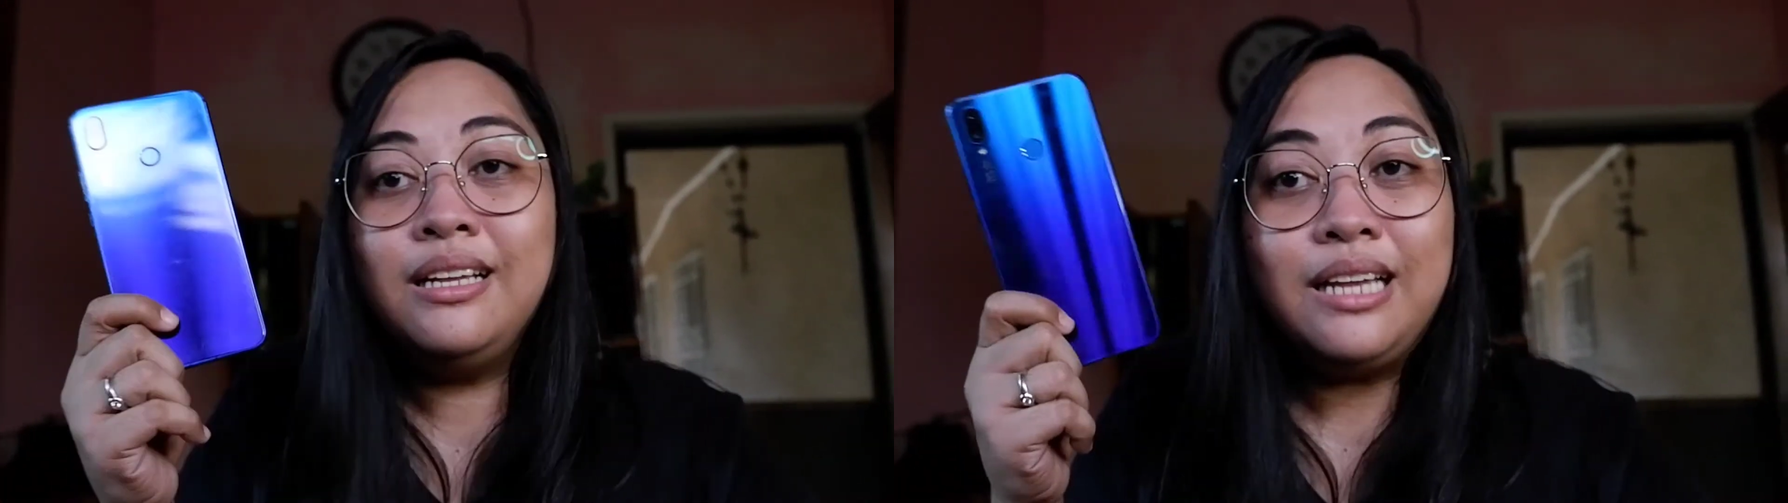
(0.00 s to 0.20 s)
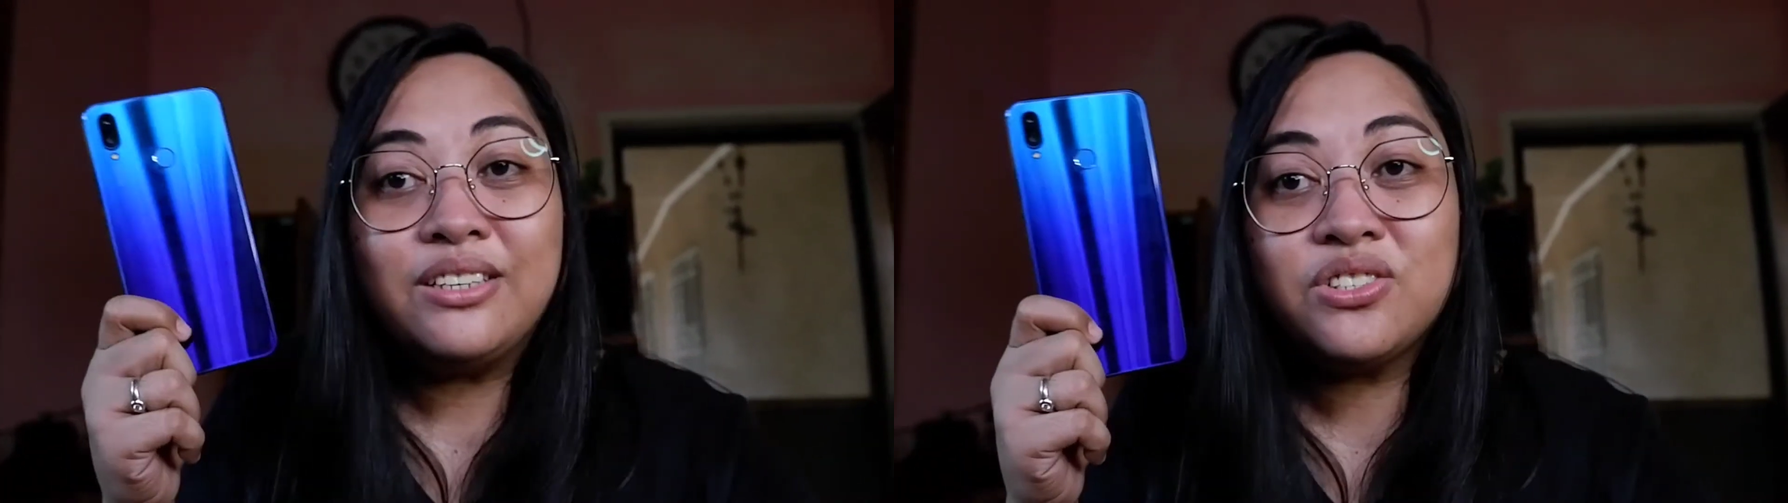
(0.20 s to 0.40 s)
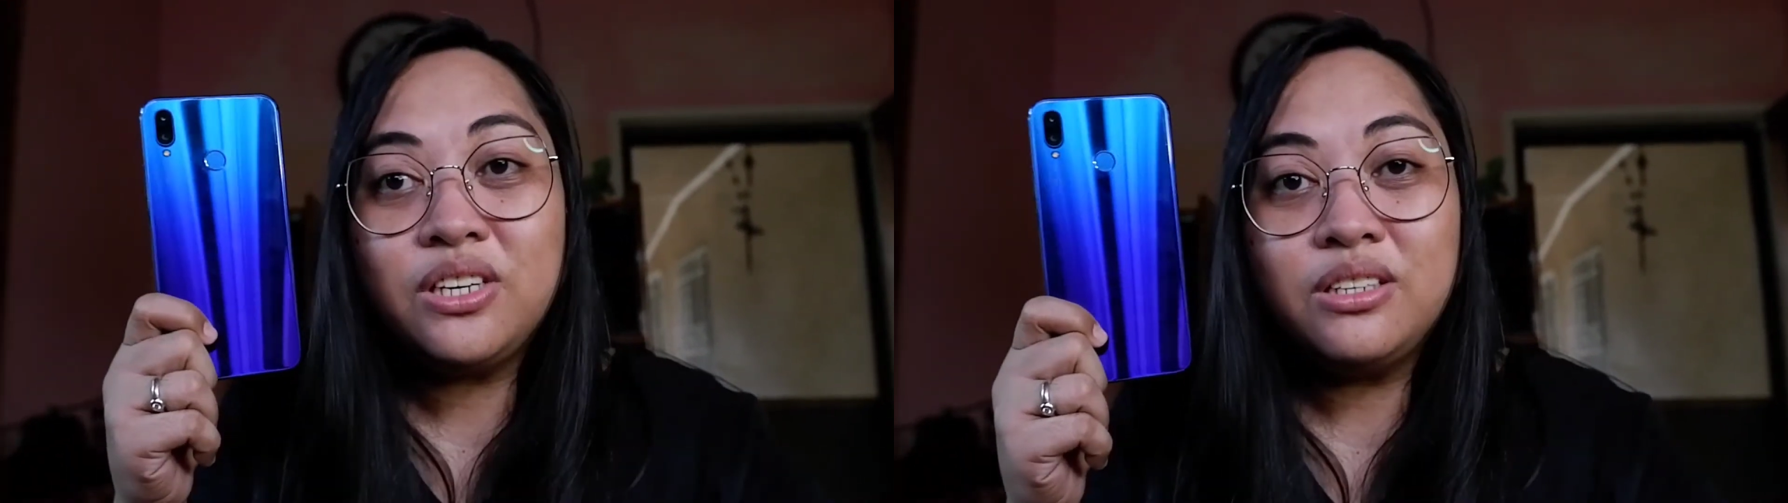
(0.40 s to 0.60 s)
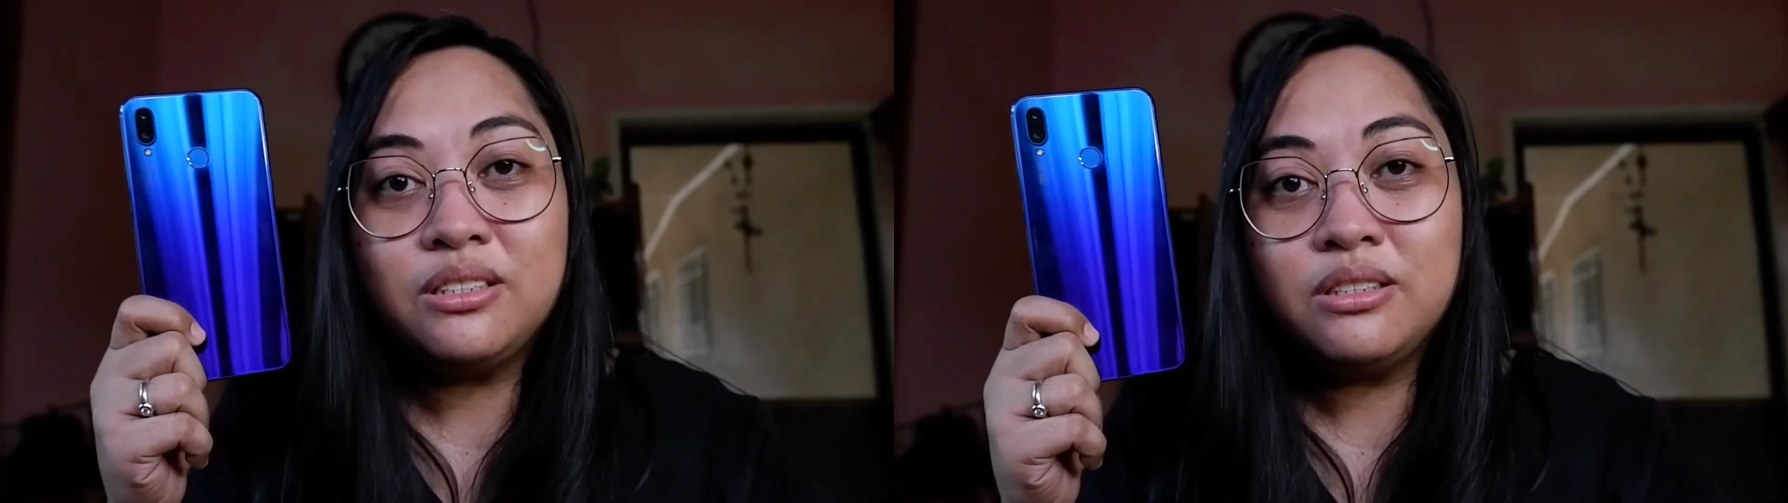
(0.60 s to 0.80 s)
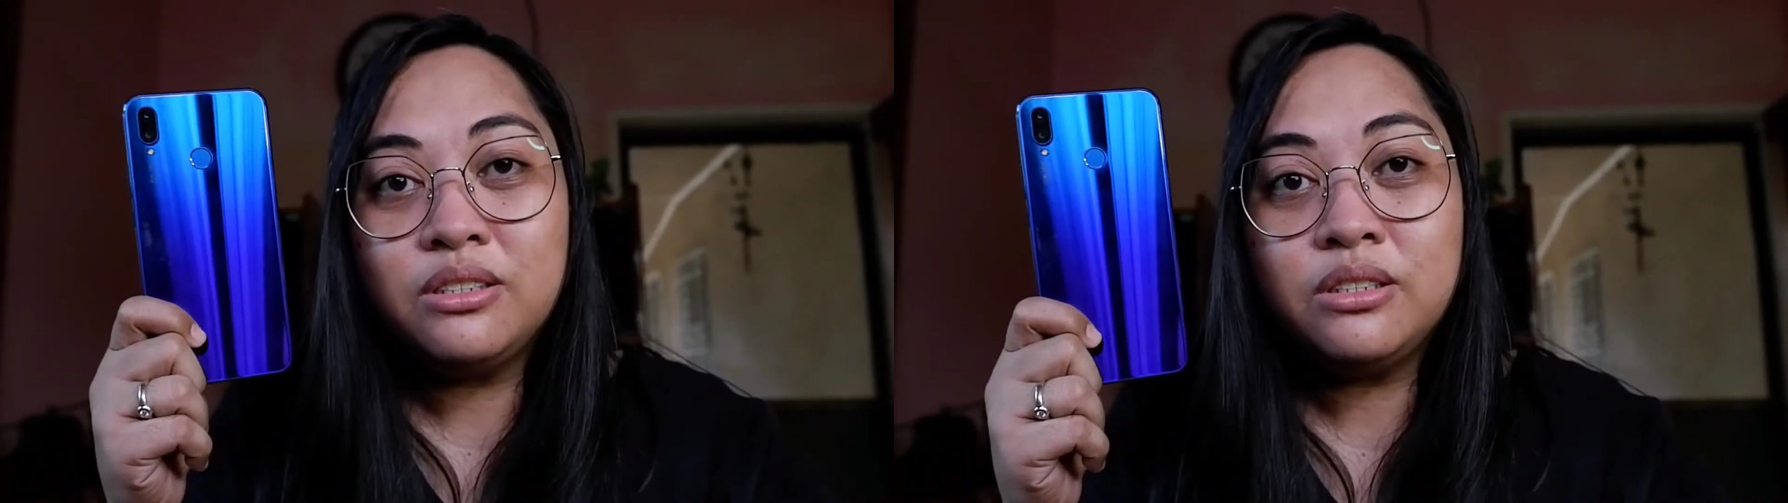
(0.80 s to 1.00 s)
less
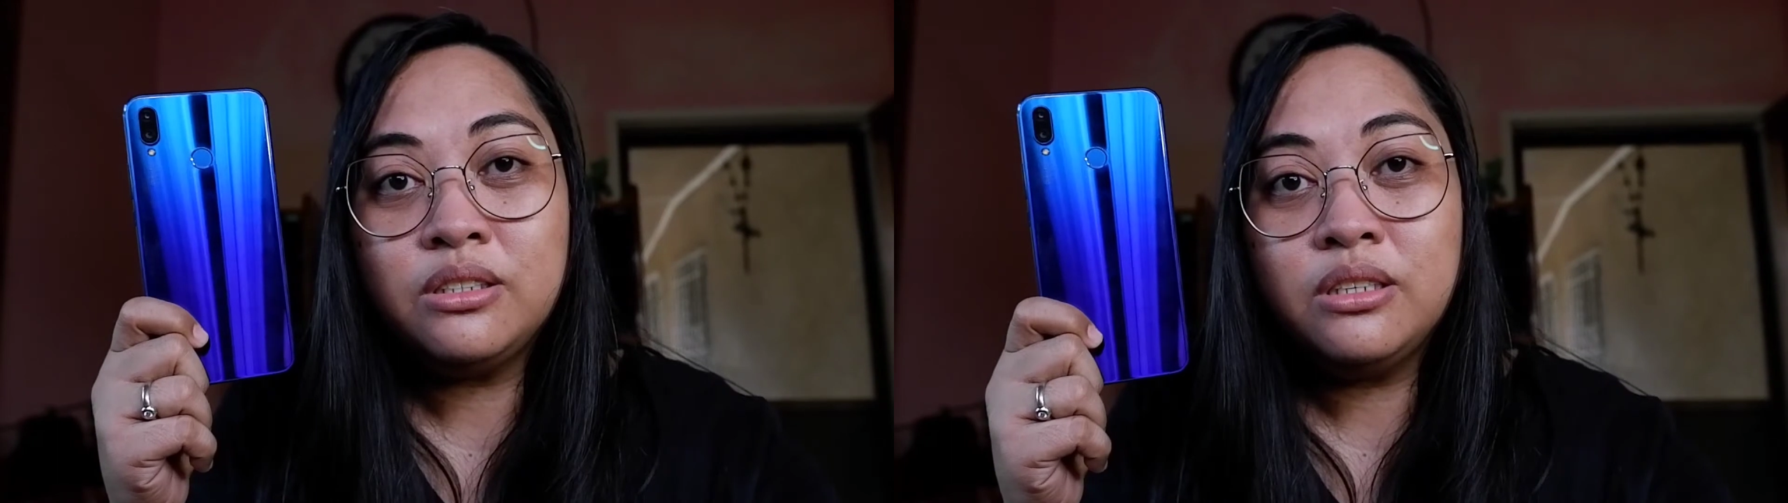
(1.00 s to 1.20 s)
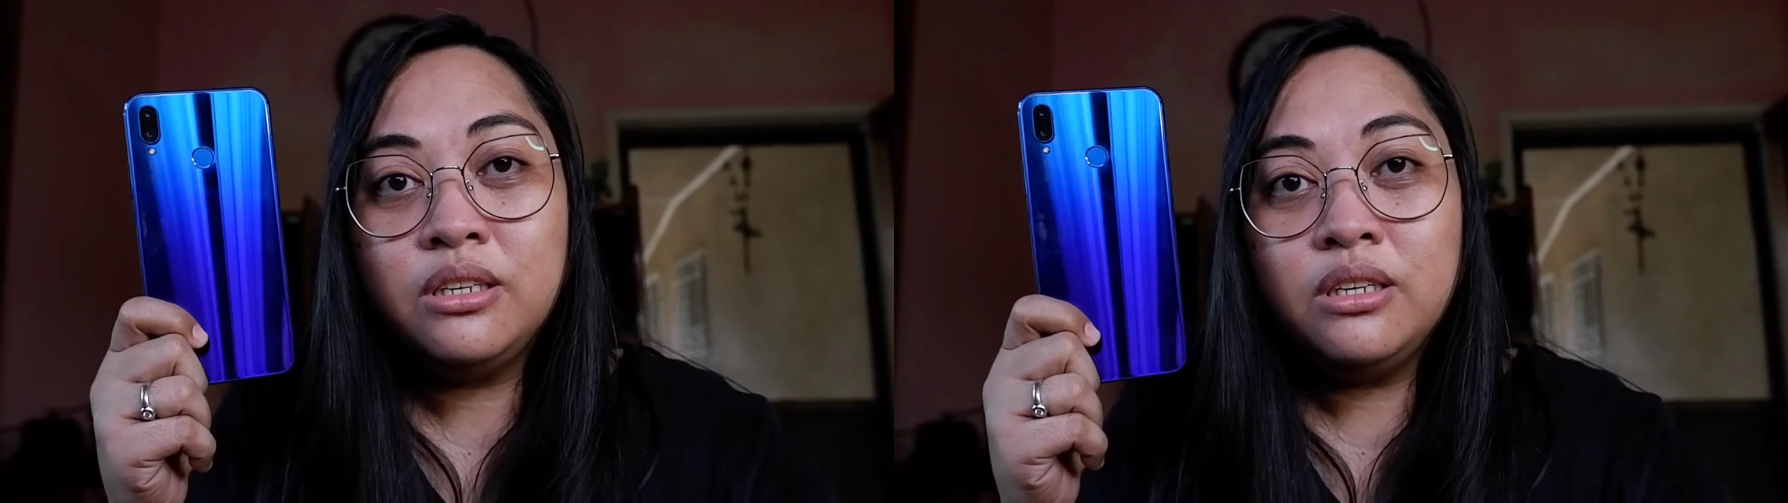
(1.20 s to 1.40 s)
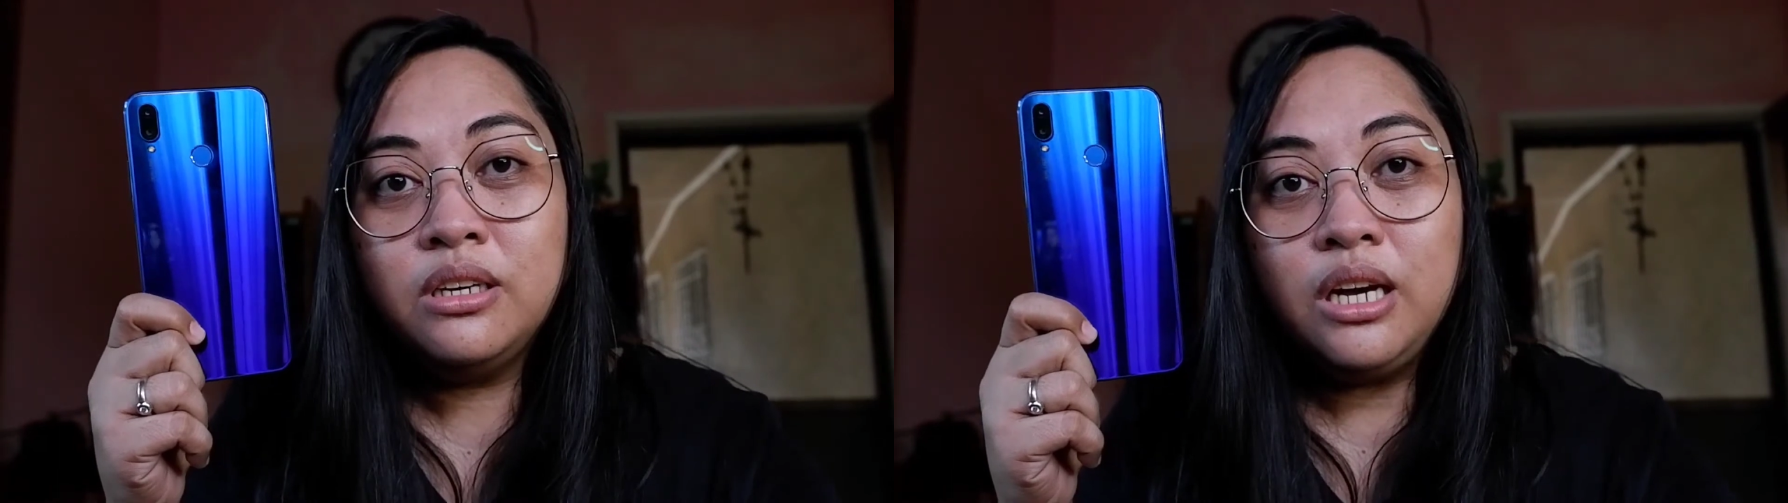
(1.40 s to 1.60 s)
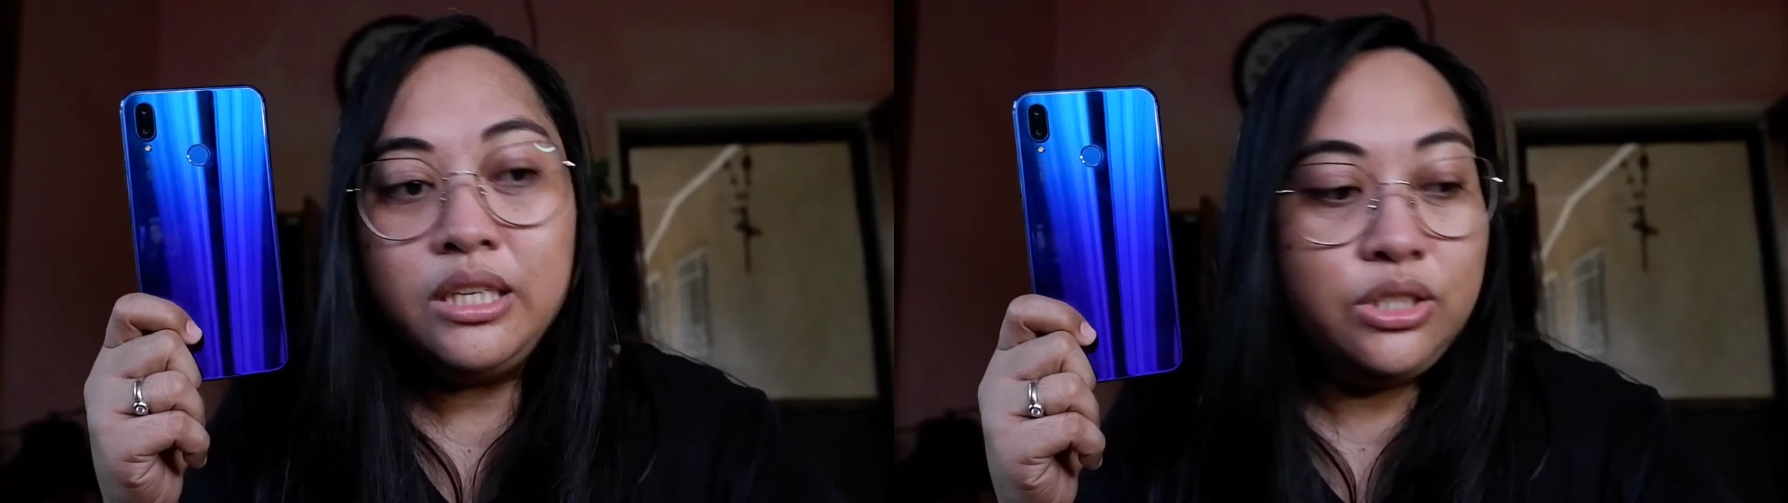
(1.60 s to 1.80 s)
than a